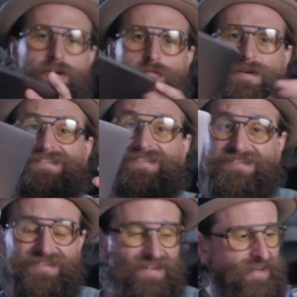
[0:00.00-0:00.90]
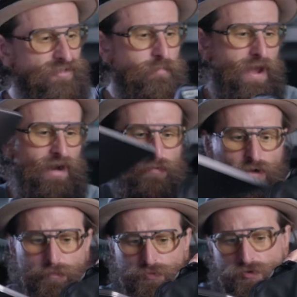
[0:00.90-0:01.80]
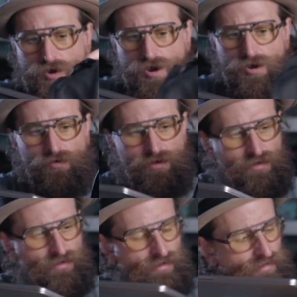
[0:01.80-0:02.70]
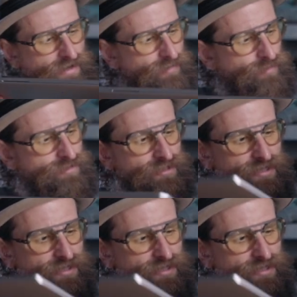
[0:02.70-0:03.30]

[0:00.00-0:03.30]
here's my 16 inch MacBook Pro. All right, we're just